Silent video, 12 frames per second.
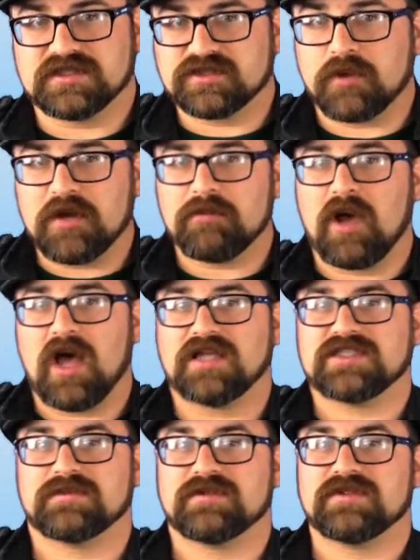It's quite
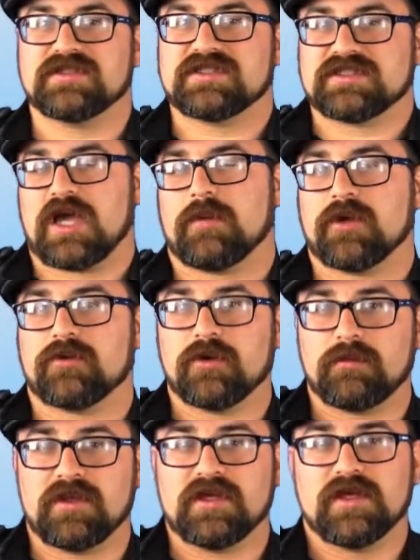possible this comic
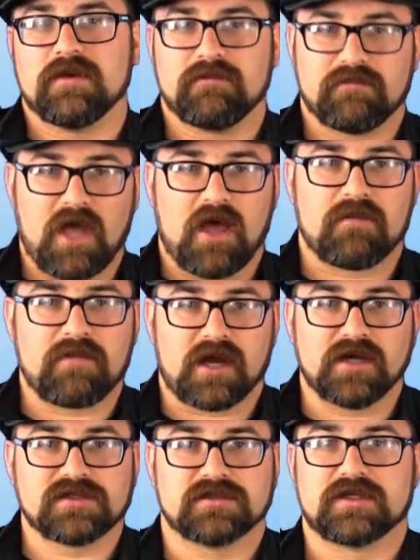would be
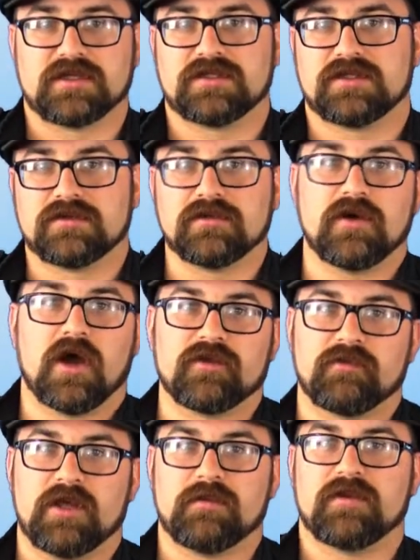better suited to
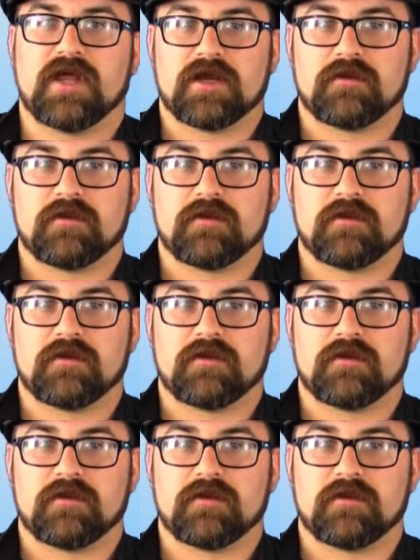other people that